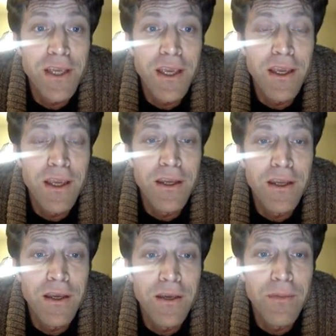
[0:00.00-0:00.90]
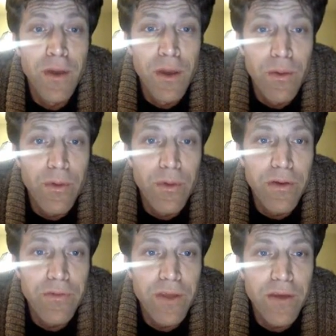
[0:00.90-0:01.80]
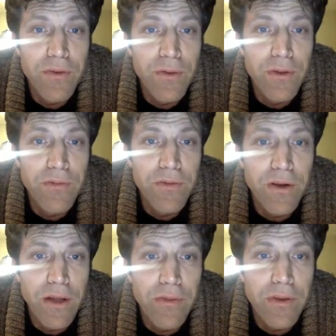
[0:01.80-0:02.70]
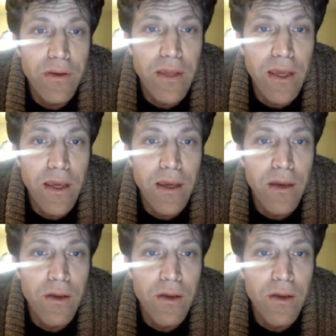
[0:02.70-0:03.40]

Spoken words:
and where we left off, you had figured out that yeah,